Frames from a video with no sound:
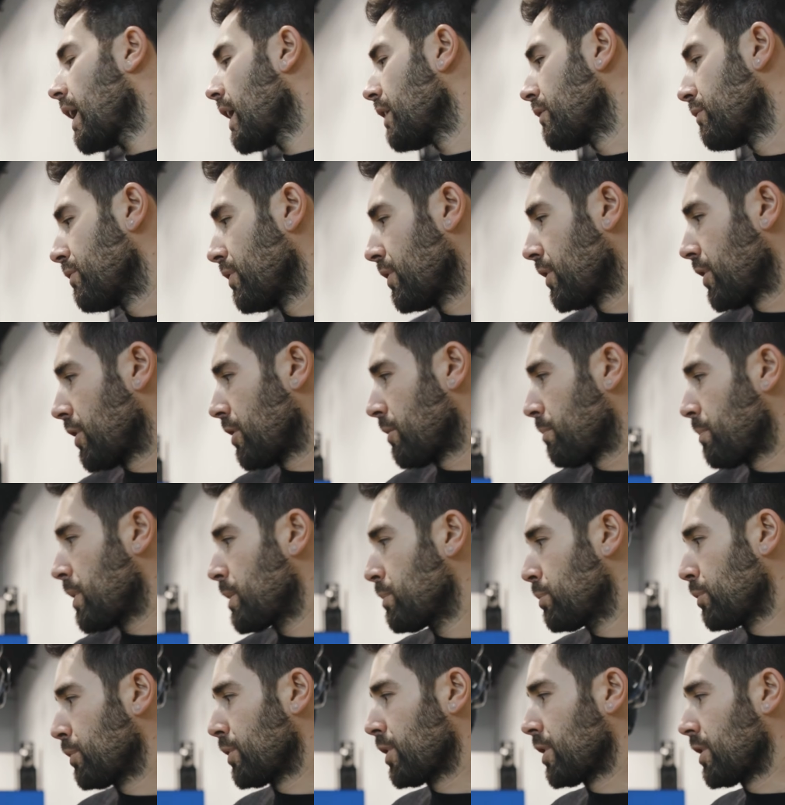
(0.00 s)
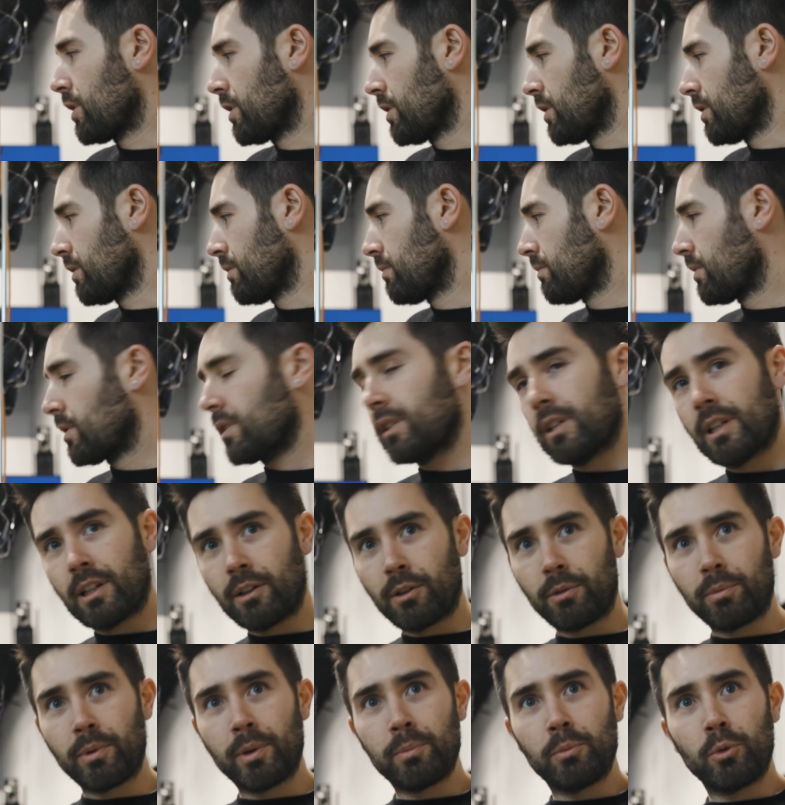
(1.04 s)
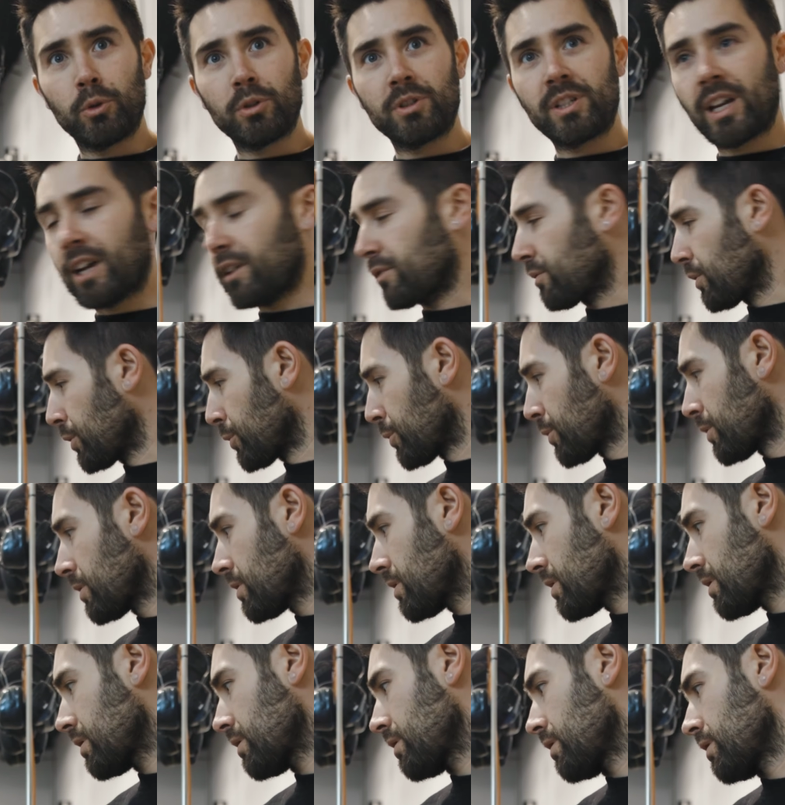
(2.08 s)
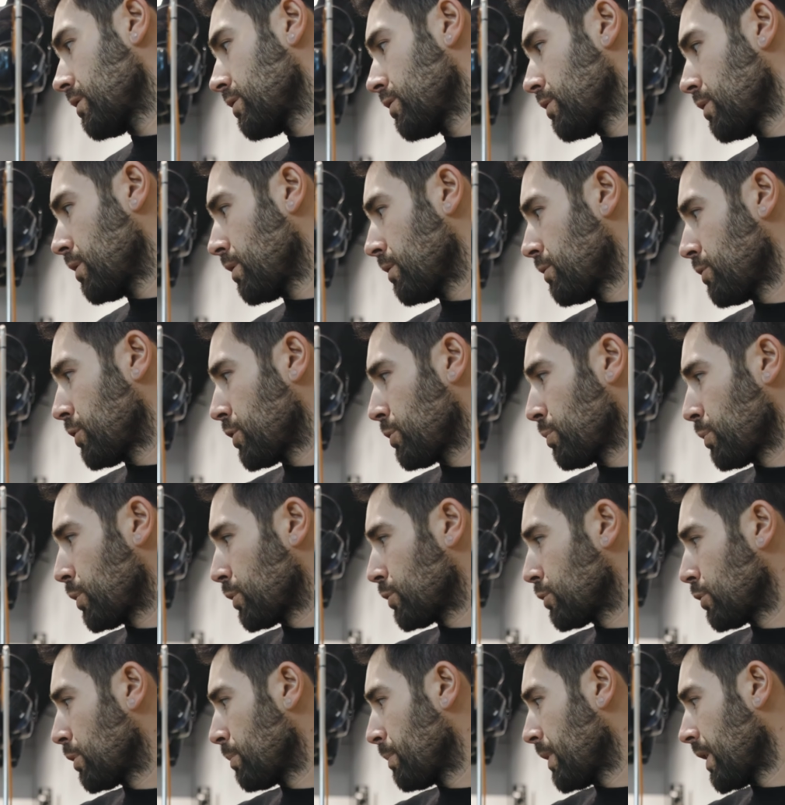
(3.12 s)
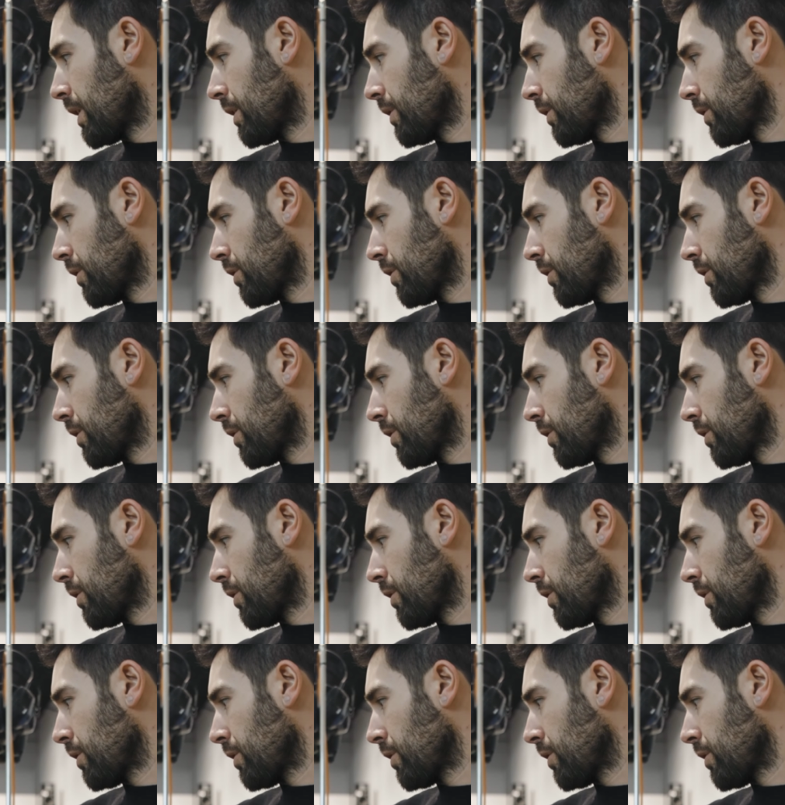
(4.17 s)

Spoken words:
And for the people that are a little bit more tech focused, just want to talk about